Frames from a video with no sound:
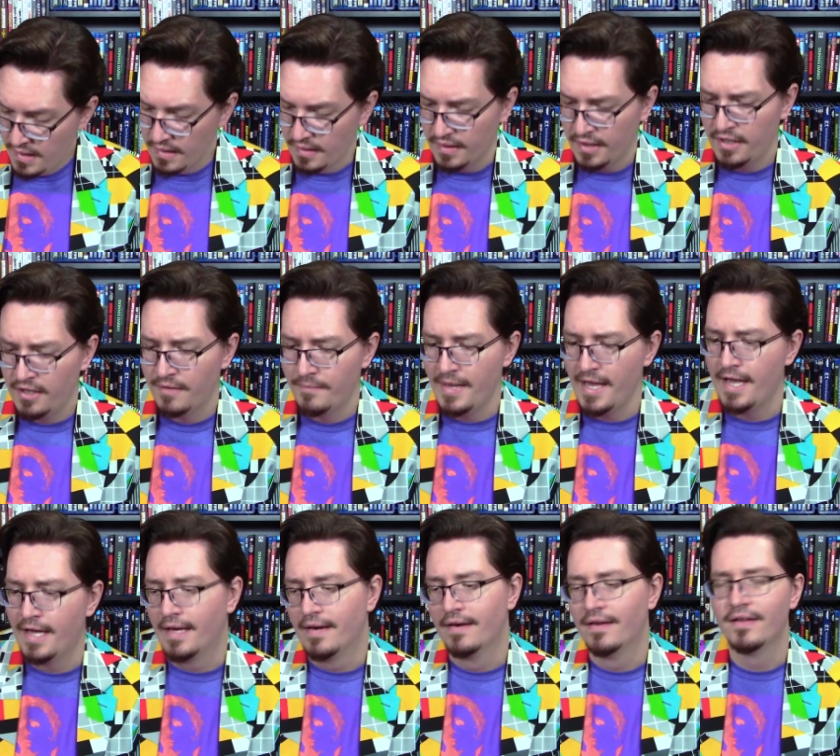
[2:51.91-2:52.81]
Oh
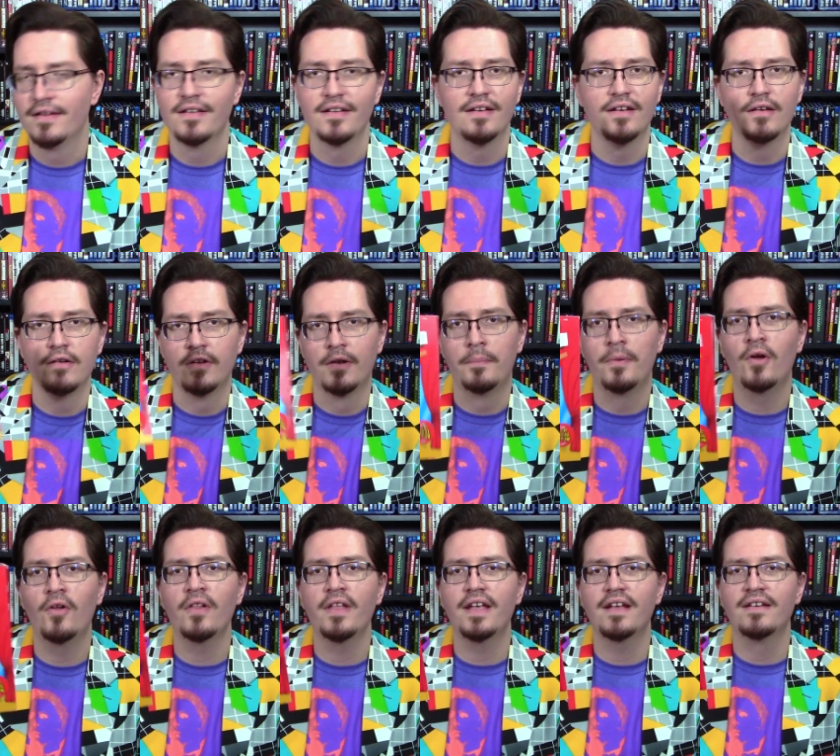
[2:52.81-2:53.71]
man,
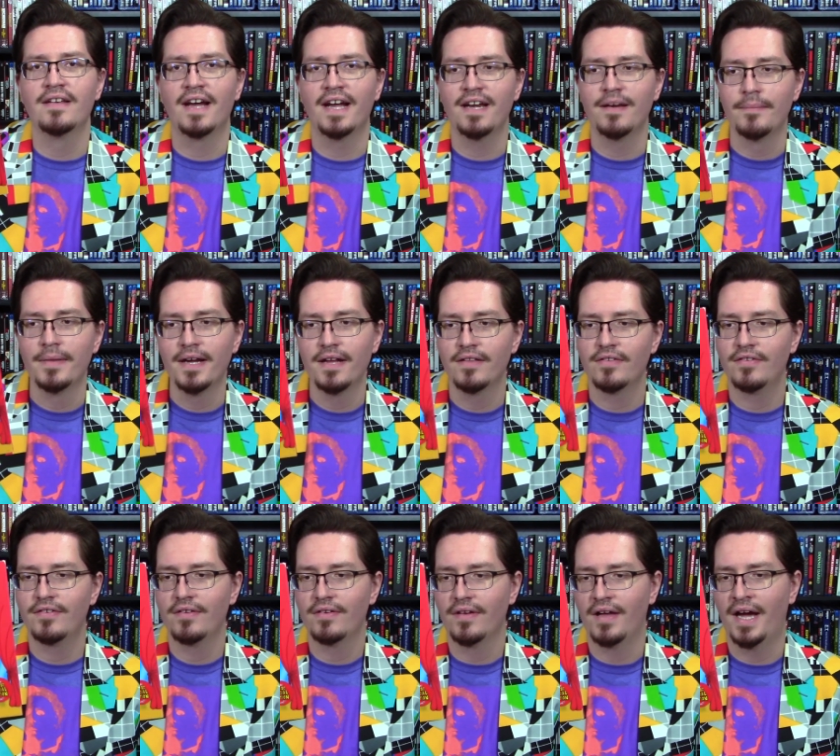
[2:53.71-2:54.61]
Napoleon
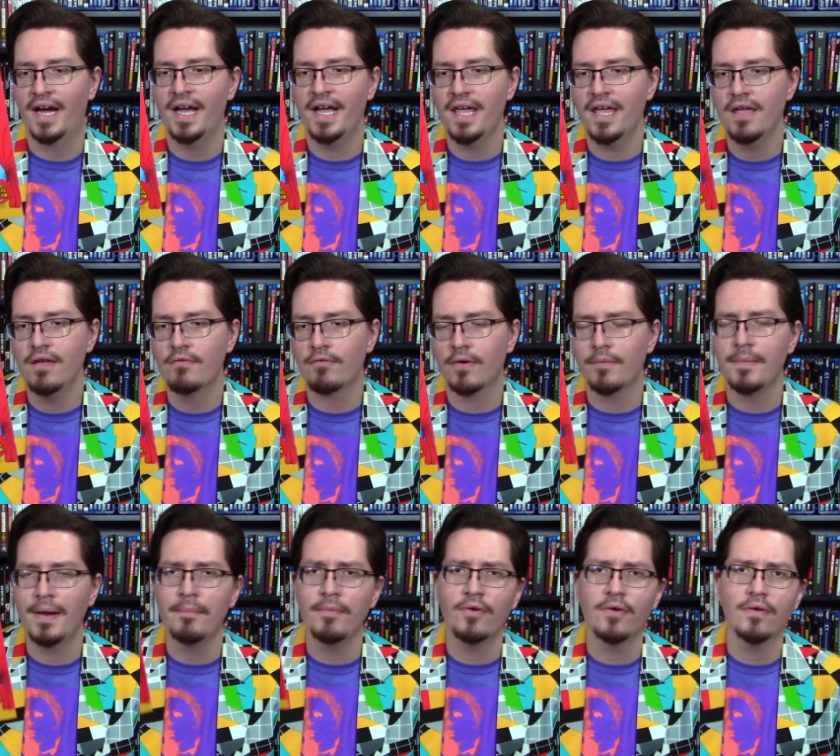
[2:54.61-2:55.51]
Dynamite. I
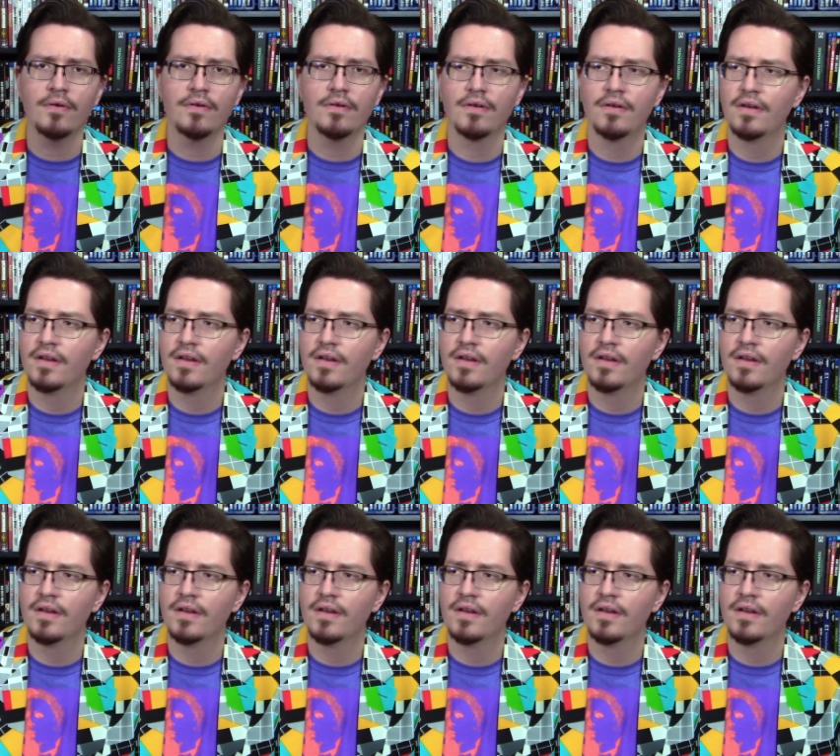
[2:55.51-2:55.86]
remember